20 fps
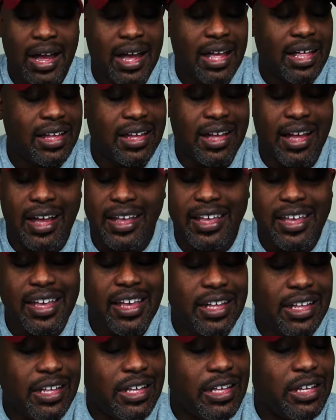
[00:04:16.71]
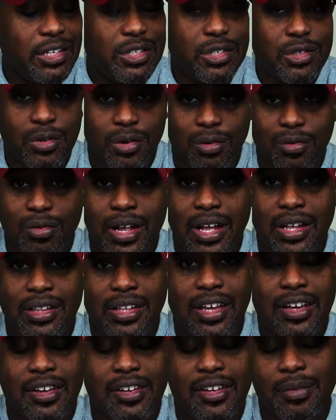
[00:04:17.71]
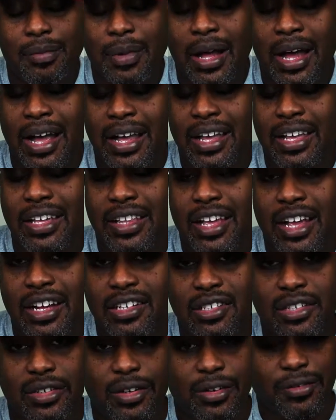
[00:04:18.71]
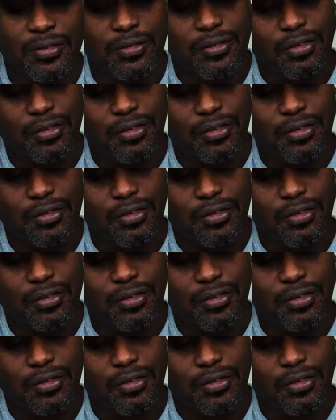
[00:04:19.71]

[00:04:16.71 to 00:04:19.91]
I can't get you around that hump. I can actually